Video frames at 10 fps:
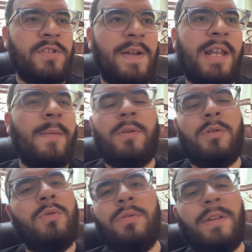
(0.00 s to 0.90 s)
right now, but
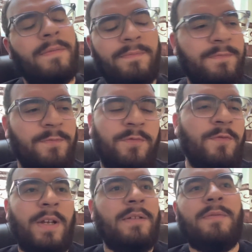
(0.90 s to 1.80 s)
who the
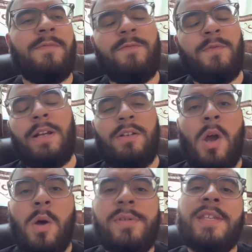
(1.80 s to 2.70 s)
friggin' frick
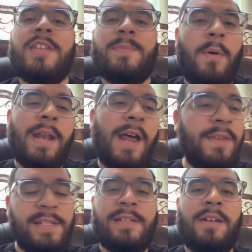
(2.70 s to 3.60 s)
knows at this point how
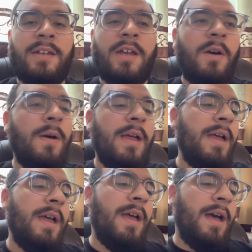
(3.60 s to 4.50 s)
this is going to go.
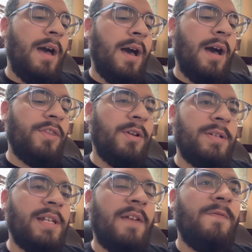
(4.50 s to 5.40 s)

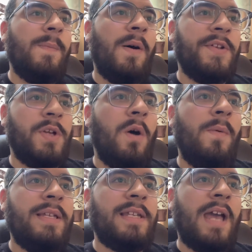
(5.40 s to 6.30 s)
Thursday Night Football is
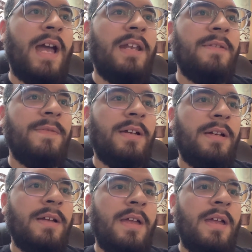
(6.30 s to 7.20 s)
always kind
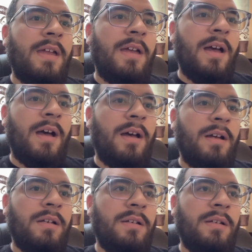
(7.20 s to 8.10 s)

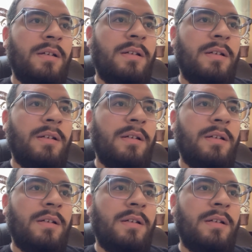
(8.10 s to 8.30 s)
of